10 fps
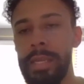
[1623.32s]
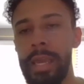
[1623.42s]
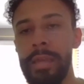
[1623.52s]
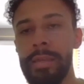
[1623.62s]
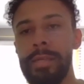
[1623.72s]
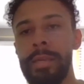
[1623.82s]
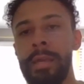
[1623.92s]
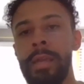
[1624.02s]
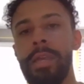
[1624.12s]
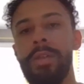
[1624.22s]
days.
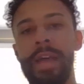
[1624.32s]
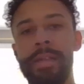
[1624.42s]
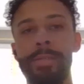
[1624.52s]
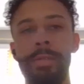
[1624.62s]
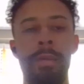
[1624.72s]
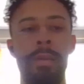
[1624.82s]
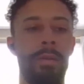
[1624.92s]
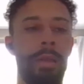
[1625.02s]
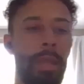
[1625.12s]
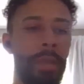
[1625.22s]
That's
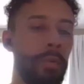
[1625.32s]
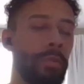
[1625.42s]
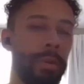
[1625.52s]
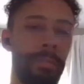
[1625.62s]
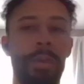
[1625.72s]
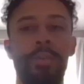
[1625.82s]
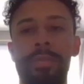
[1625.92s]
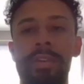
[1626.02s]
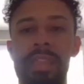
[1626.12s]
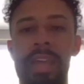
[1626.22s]
in order to make sure
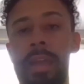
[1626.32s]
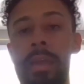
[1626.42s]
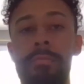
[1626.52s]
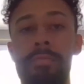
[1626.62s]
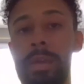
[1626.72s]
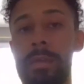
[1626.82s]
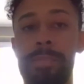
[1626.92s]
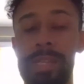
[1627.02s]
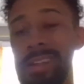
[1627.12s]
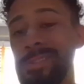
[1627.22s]
that they can
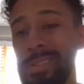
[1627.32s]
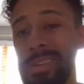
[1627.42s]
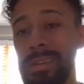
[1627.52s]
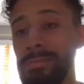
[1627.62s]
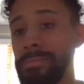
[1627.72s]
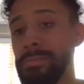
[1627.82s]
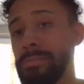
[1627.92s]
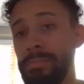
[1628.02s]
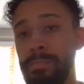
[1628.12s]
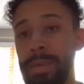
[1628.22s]
potentially
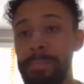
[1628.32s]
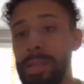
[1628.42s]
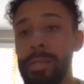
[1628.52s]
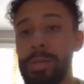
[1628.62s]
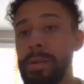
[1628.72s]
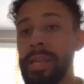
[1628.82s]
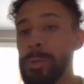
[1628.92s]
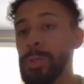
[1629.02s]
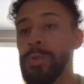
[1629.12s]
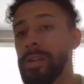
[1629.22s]
be placed on less
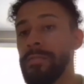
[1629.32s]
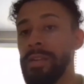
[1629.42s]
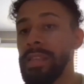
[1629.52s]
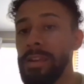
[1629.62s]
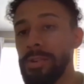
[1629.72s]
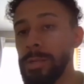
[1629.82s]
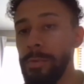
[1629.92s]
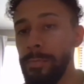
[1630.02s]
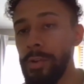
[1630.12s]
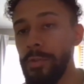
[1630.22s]
restrictive conditions for
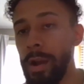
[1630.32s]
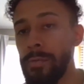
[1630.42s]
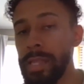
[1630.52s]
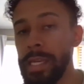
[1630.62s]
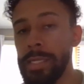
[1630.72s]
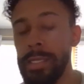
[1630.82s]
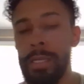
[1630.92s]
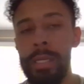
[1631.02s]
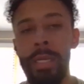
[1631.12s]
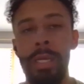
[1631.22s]
pretrial release.
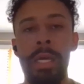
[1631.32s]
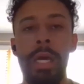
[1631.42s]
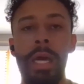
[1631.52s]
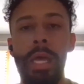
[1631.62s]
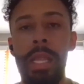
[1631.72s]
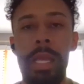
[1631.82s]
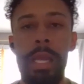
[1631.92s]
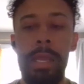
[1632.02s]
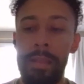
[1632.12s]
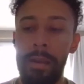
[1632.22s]

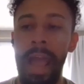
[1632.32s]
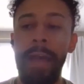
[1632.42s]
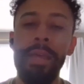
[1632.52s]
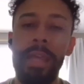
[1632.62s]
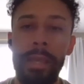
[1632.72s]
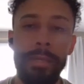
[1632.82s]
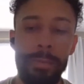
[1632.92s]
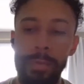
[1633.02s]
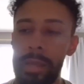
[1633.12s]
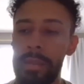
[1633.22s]
There have been
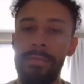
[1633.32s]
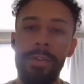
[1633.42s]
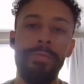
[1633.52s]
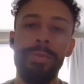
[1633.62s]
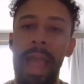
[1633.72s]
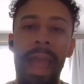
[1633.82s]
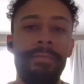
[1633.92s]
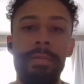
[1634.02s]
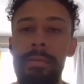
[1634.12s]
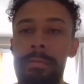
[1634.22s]
cases where individuals
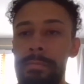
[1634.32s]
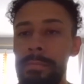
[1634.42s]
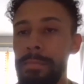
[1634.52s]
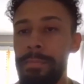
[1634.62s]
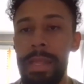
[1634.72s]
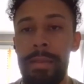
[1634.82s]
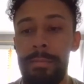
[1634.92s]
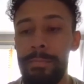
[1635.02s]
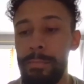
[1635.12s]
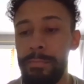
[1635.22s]
haven't
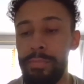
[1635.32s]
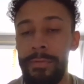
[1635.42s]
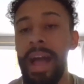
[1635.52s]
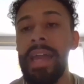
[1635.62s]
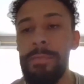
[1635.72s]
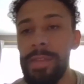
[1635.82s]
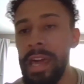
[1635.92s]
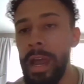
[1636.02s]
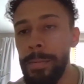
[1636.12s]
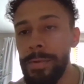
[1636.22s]
been provided with
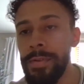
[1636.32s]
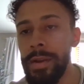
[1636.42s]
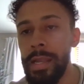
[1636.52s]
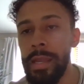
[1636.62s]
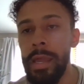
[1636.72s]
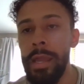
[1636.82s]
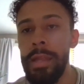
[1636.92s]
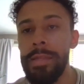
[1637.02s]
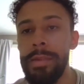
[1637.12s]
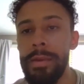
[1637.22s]
that opportunity
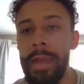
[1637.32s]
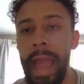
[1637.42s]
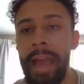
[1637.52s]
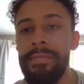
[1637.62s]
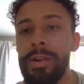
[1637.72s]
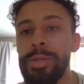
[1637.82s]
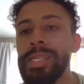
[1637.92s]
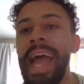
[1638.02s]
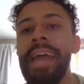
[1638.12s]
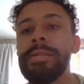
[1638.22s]
to have their
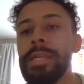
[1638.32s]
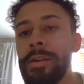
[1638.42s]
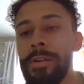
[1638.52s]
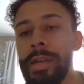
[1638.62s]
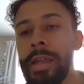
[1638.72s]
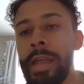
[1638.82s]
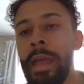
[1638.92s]
status hearing